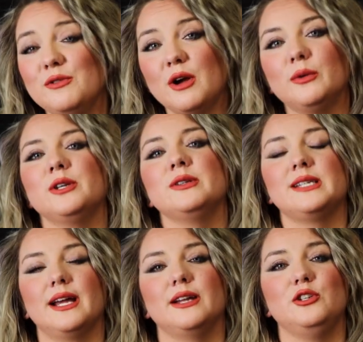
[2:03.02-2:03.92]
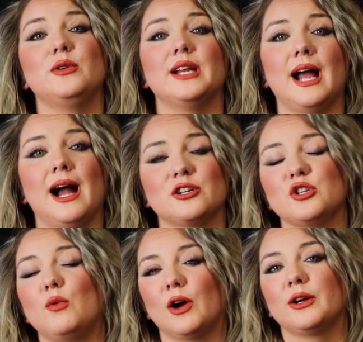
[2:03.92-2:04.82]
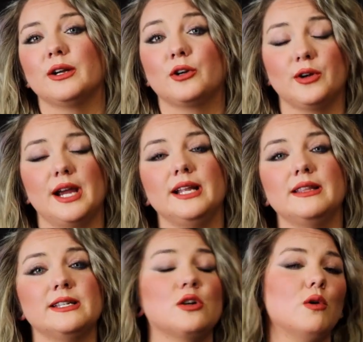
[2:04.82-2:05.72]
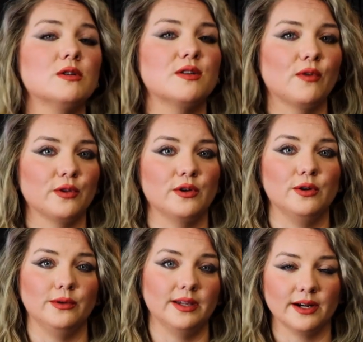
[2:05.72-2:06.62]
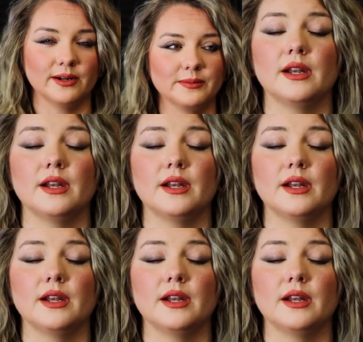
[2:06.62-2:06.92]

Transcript: you know where you stand, you can actually work on creating these goals for the new year.